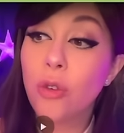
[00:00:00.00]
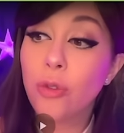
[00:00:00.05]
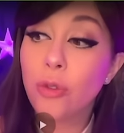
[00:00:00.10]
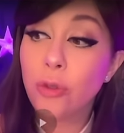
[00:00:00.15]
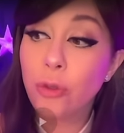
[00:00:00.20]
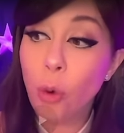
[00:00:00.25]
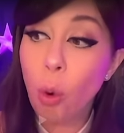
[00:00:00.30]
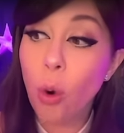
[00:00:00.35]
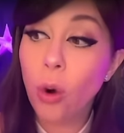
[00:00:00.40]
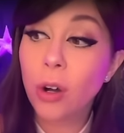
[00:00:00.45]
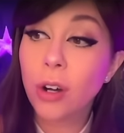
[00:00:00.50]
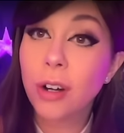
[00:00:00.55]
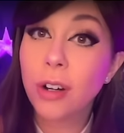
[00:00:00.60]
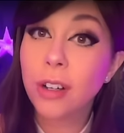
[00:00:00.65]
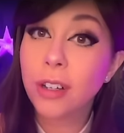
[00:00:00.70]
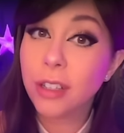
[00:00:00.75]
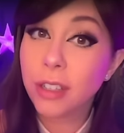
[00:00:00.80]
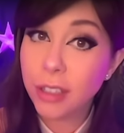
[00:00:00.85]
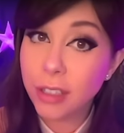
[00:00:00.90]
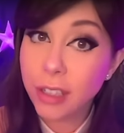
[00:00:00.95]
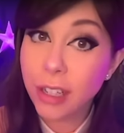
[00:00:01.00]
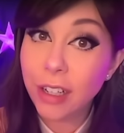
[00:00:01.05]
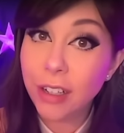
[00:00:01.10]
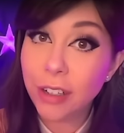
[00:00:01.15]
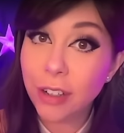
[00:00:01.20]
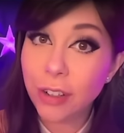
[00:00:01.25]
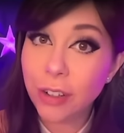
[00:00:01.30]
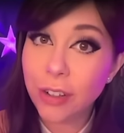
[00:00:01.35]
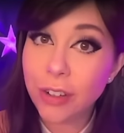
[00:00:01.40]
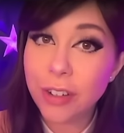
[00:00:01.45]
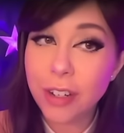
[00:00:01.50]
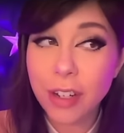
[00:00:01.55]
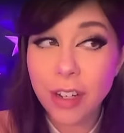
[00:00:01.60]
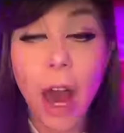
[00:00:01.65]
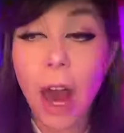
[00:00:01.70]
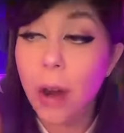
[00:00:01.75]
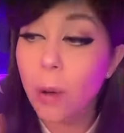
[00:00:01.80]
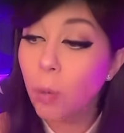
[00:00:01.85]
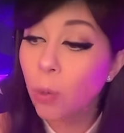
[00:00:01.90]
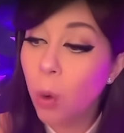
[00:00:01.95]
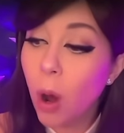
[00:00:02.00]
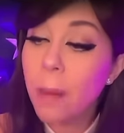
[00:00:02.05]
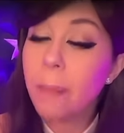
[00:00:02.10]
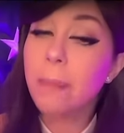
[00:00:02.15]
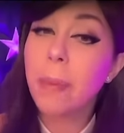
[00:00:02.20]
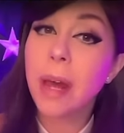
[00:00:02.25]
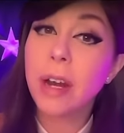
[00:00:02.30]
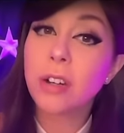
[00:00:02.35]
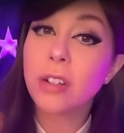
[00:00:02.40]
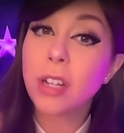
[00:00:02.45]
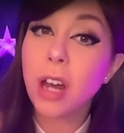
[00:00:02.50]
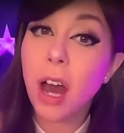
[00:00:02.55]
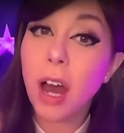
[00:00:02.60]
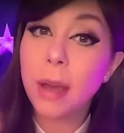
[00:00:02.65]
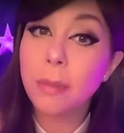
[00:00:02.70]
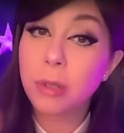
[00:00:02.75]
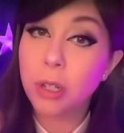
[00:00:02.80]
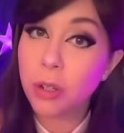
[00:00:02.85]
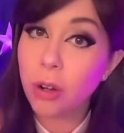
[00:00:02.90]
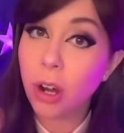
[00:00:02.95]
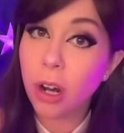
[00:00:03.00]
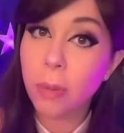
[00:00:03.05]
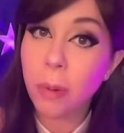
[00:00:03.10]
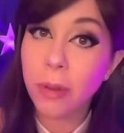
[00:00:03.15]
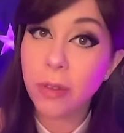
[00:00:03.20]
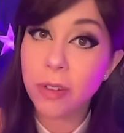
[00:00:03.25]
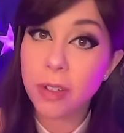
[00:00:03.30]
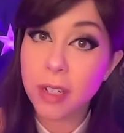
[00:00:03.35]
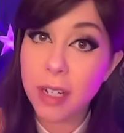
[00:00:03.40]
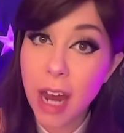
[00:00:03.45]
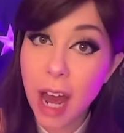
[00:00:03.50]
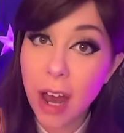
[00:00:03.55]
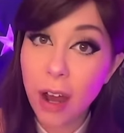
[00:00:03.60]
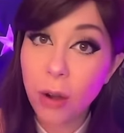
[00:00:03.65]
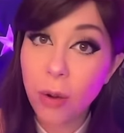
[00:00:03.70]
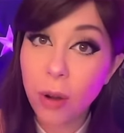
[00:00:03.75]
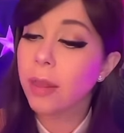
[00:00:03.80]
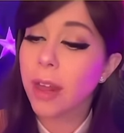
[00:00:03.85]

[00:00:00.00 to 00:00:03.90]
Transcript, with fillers: For years. And what better time to talk about this now